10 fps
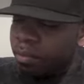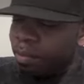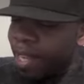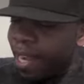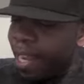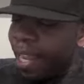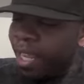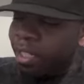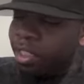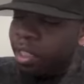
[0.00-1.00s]
Planet
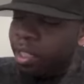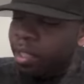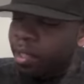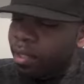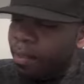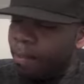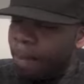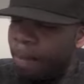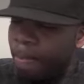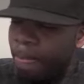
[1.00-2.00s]
Asia,
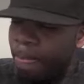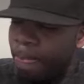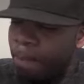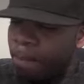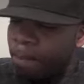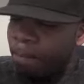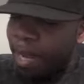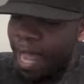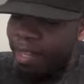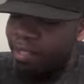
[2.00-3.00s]

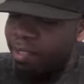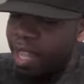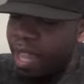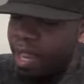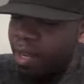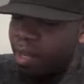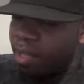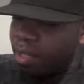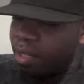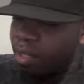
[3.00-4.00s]
Blacastan,
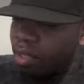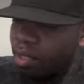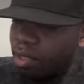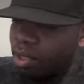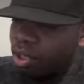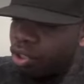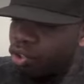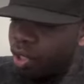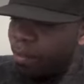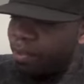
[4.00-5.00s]

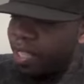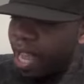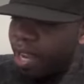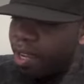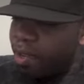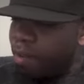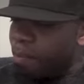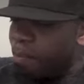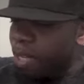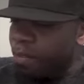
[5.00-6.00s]
Dream Tech,
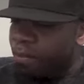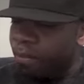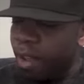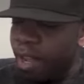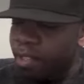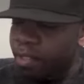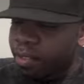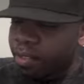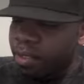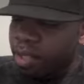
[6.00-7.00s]
Pete
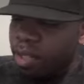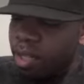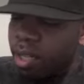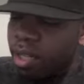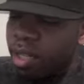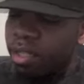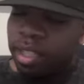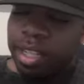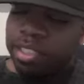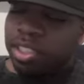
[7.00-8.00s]
Flux,
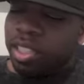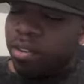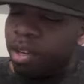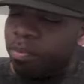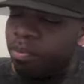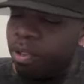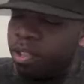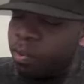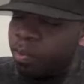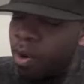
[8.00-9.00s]
the legendary
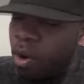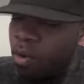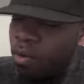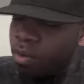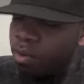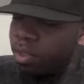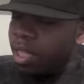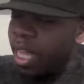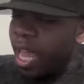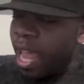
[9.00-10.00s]
Prince Po,
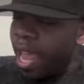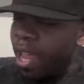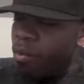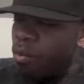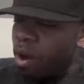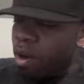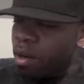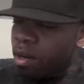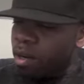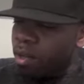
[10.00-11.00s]

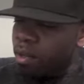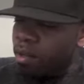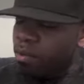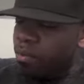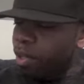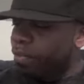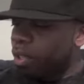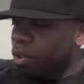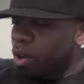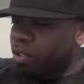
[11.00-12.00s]
Awon, Reef
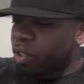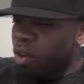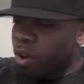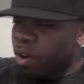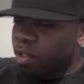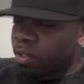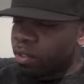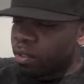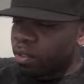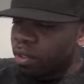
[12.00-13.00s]
the Lost Cauze,